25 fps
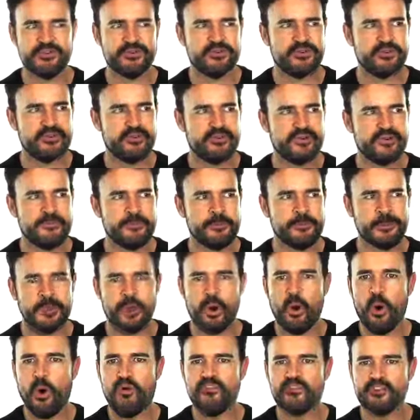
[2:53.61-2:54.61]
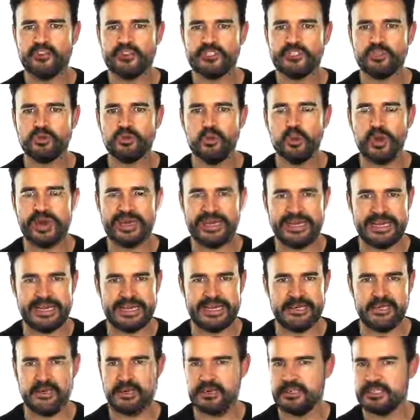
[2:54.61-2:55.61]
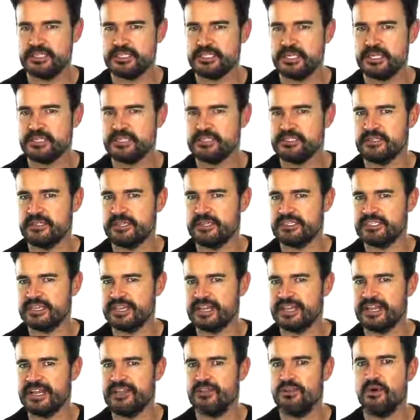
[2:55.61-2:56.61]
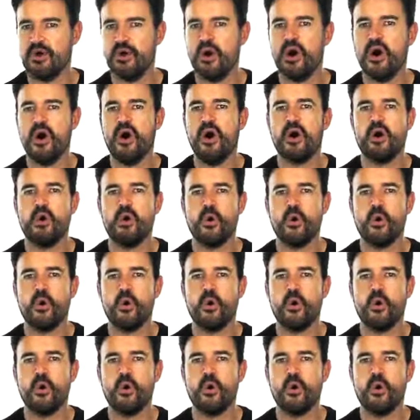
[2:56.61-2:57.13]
You're overdoing it. How do you say exagerando?